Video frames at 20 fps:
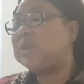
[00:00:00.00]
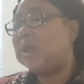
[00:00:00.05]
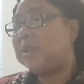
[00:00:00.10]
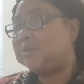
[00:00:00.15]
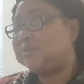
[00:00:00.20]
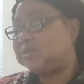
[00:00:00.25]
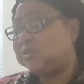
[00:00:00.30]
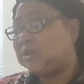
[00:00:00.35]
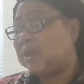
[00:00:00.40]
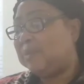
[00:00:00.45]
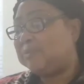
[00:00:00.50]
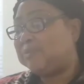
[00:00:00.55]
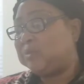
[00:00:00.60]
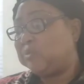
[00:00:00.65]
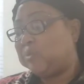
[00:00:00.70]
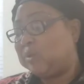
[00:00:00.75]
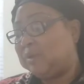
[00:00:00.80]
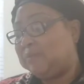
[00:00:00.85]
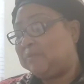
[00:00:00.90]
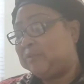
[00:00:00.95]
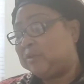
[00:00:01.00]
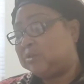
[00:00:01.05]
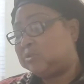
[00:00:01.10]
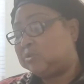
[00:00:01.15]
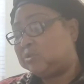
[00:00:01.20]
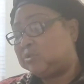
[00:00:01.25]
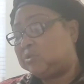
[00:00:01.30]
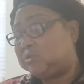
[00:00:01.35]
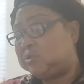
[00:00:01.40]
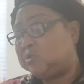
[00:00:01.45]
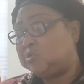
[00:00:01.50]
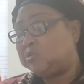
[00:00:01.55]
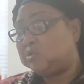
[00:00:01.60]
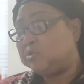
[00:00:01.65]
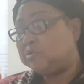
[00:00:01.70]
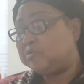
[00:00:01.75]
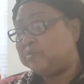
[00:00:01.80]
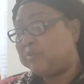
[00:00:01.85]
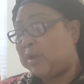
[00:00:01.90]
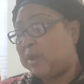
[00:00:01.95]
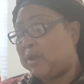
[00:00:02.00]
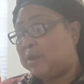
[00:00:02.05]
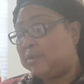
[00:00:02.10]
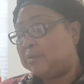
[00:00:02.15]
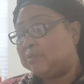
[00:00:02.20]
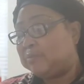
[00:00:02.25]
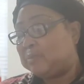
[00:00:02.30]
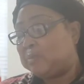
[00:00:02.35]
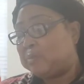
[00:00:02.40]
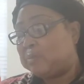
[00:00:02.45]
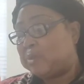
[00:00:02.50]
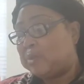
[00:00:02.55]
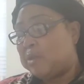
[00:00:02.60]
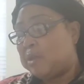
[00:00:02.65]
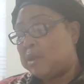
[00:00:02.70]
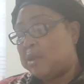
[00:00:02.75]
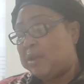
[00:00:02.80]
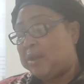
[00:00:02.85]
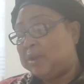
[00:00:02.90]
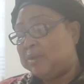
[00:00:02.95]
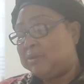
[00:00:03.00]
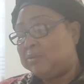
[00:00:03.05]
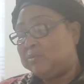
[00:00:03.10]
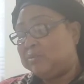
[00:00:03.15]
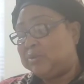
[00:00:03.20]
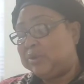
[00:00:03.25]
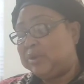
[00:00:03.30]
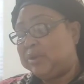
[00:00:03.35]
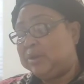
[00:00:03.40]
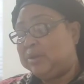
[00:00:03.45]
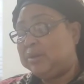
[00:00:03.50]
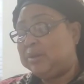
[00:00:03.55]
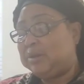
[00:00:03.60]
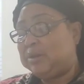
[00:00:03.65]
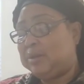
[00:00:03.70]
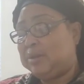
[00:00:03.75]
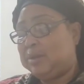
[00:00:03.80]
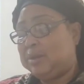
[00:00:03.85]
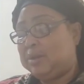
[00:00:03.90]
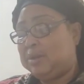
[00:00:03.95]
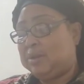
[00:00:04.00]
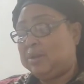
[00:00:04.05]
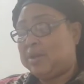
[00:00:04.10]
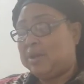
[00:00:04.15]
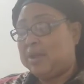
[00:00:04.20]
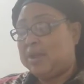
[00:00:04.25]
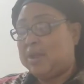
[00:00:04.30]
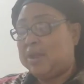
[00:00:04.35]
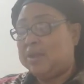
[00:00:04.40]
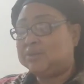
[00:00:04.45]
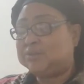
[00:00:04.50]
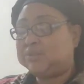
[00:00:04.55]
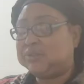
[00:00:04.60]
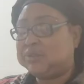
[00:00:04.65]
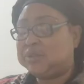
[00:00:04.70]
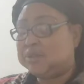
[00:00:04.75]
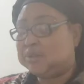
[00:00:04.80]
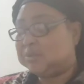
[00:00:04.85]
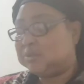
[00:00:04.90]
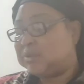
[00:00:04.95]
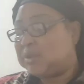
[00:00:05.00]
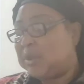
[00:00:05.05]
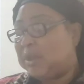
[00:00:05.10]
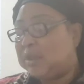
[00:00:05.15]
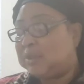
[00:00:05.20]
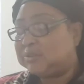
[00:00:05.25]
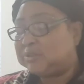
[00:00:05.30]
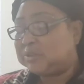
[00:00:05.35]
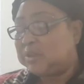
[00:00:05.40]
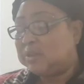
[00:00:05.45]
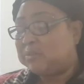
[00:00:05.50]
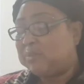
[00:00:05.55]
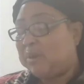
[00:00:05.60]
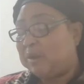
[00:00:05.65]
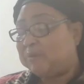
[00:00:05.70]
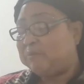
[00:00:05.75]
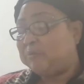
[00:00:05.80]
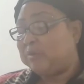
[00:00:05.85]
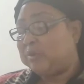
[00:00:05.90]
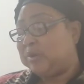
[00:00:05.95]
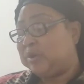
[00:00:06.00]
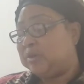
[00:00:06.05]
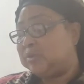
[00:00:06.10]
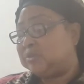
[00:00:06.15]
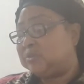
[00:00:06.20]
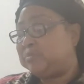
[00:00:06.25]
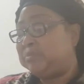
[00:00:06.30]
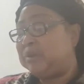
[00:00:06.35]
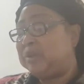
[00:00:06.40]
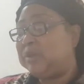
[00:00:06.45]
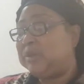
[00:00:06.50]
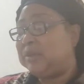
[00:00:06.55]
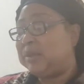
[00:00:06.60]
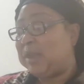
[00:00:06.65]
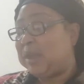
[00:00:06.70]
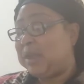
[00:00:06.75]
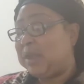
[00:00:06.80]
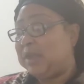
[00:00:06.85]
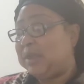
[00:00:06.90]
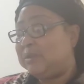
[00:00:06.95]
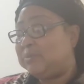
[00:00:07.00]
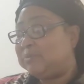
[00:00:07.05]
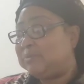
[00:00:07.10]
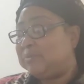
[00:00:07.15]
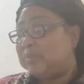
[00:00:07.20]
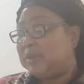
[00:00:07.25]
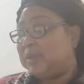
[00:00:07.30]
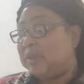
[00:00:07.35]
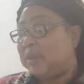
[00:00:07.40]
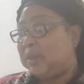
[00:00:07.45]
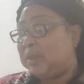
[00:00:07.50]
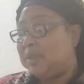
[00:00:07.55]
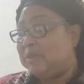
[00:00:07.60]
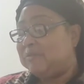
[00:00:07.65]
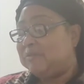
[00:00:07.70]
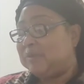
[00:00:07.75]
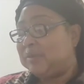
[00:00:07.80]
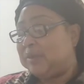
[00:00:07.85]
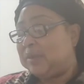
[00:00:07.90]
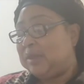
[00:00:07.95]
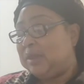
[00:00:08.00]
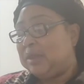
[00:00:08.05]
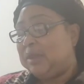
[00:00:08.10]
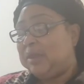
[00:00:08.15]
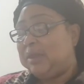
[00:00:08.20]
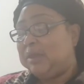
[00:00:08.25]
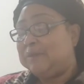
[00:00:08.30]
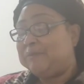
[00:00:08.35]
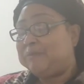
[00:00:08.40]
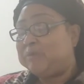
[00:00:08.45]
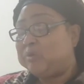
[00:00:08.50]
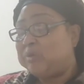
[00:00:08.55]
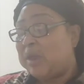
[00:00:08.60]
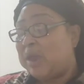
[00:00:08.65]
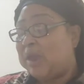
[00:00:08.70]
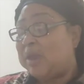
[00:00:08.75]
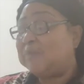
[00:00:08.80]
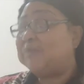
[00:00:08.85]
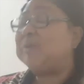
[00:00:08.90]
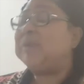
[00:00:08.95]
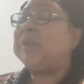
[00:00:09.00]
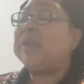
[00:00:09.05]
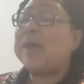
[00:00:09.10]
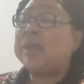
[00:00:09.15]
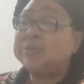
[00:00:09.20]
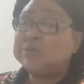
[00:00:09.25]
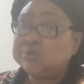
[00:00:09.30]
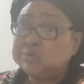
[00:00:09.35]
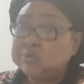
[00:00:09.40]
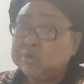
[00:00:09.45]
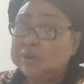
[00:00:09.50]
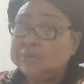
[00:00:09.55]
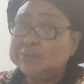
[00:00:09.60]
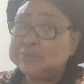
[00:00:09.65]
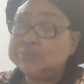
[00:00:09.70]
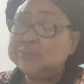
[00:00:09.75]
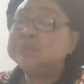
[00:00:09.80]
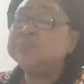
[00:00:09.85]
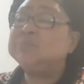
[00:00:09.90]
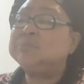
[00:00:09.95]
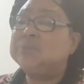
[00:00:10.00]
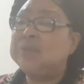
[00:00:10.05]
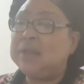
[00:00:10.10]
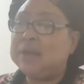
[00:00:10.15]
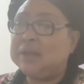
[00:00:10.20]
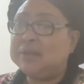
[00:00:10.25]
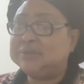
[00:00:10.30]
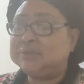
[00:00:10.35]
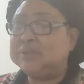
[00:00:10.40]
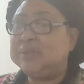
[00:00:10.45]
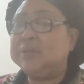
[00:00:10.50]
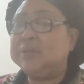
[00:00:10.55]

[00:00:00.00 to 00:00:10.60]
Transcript: James chapter 1, verses 2 through 5. And it read as this. It say, My friends, be glad, even if you have a lot of trouble. Like I